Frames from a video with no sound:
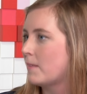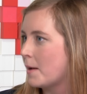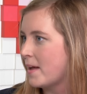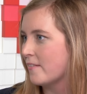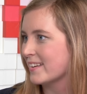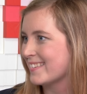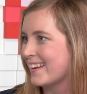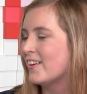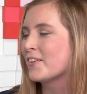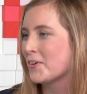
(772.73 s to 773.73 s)
I'm having a
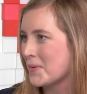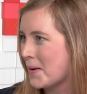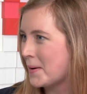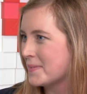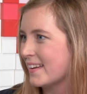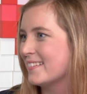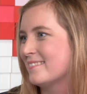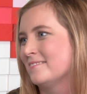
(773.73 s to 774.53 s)
sale, go to our website.